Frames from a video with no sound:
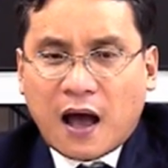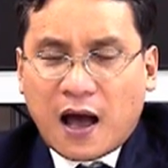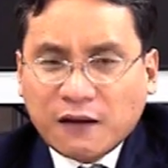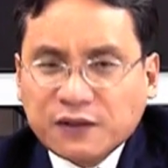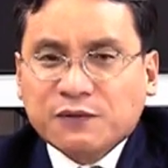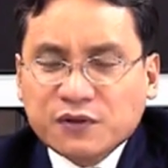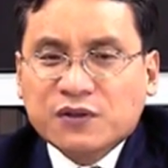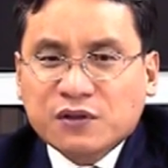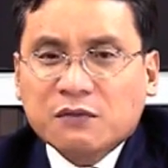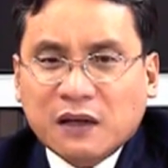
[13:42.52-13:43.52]
active
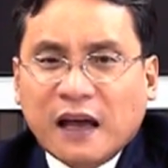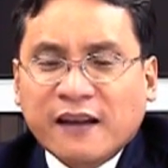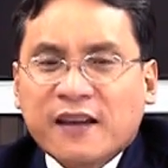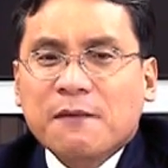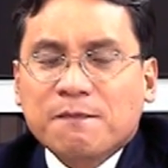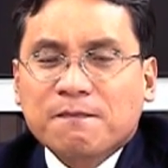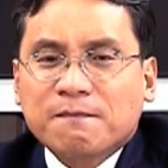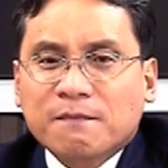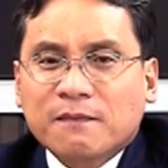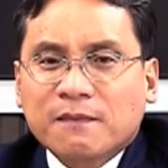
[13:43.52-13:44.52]
consumer like him
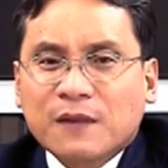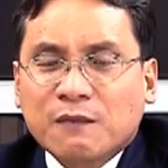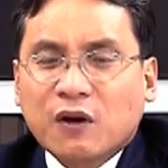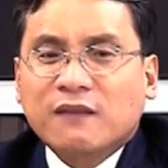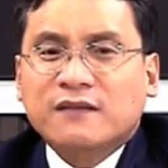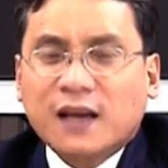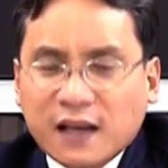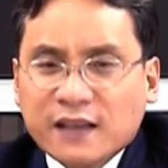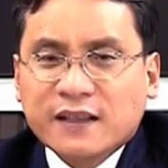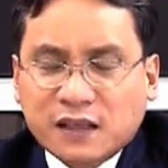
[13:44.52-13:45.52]
who
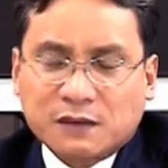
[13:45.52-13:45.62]
voluntarily